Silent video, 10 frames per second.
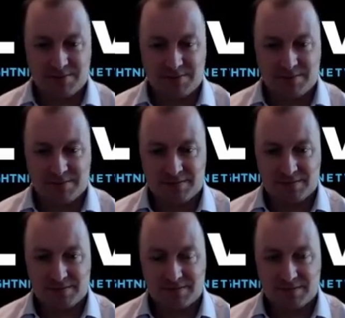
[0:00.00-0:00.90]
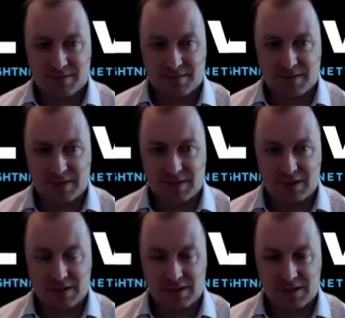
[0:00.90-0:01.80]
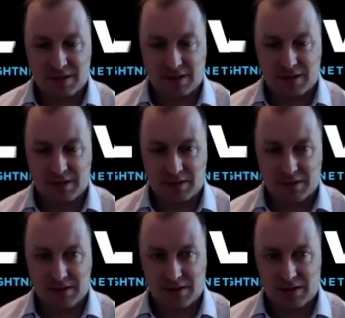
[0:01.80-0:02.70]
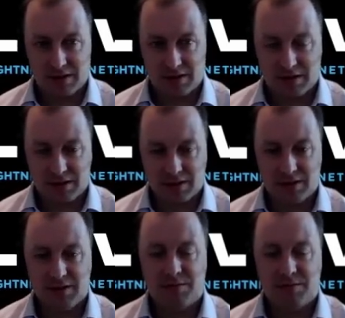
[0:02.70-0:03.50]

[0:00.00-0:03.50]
[no speech]